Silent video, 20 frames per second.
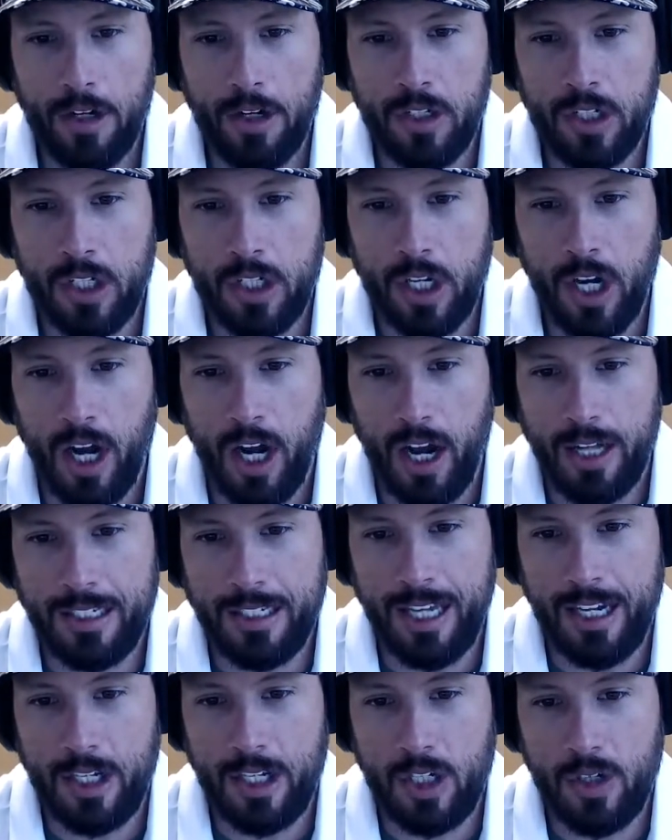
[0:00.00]

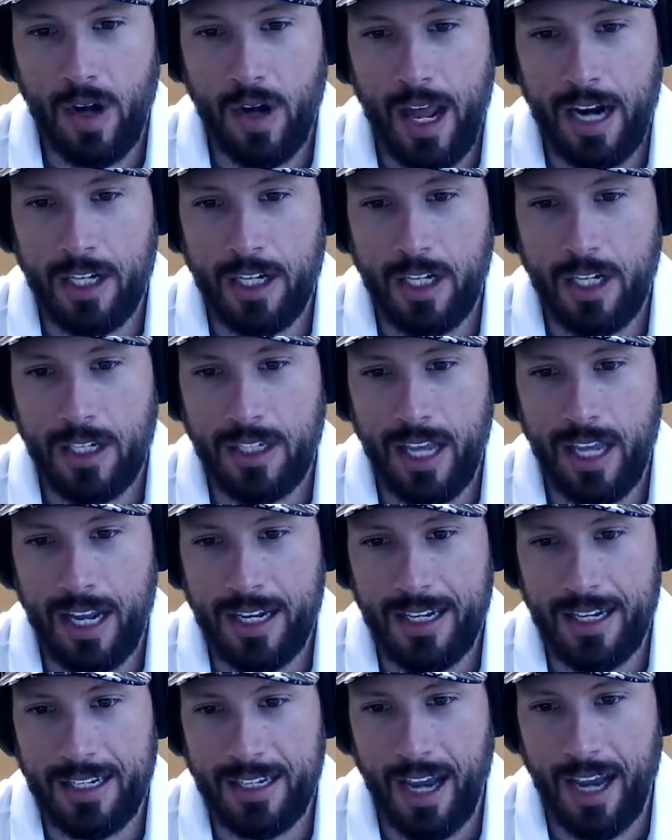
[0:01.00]
content strategists, and
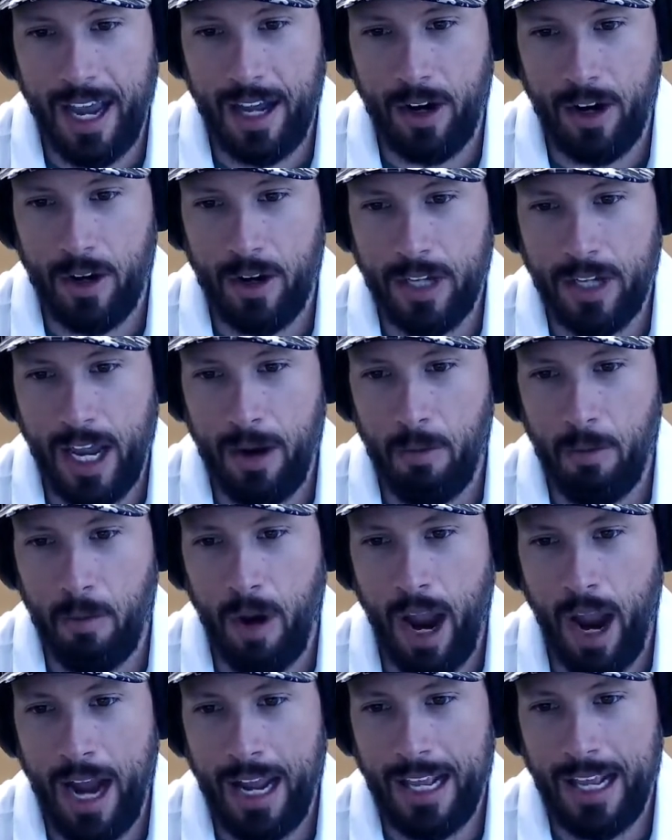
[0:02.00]
designers, a
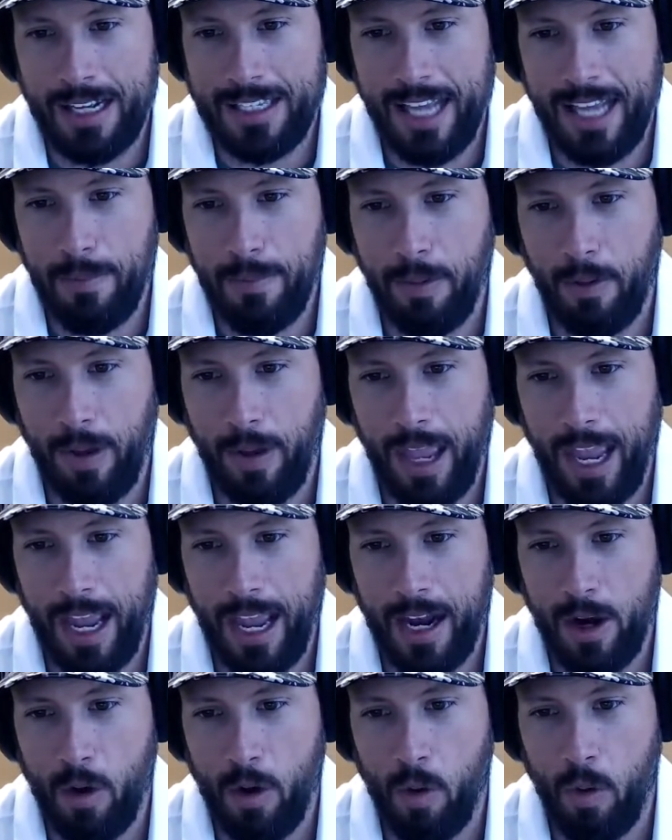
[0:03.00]
writing sample
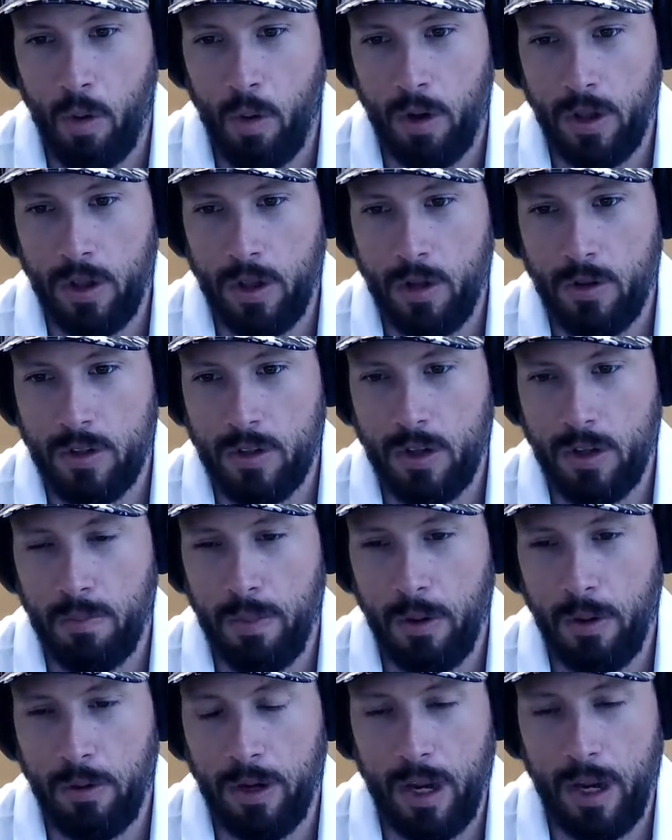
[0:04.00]
and/or
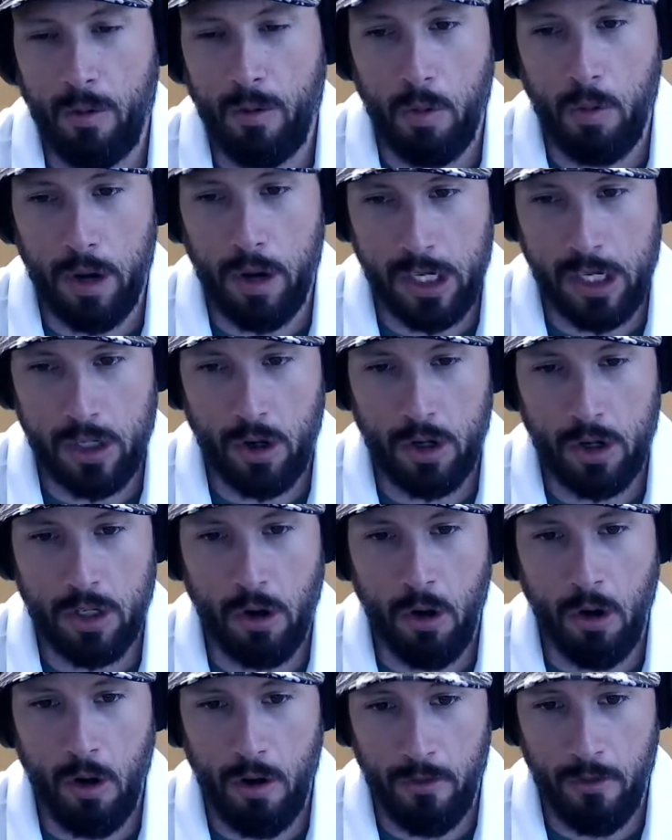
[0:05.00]
usability research
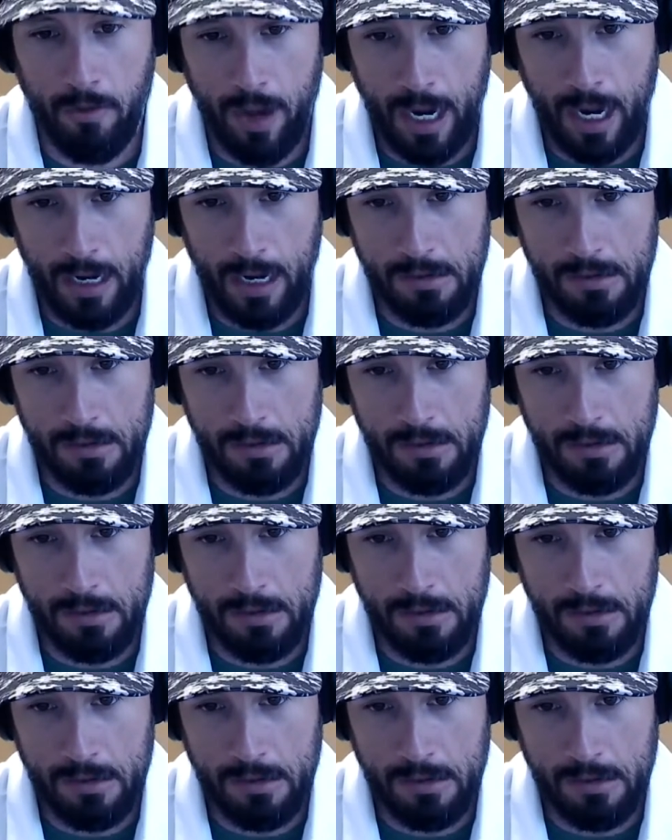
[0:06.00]
artifact.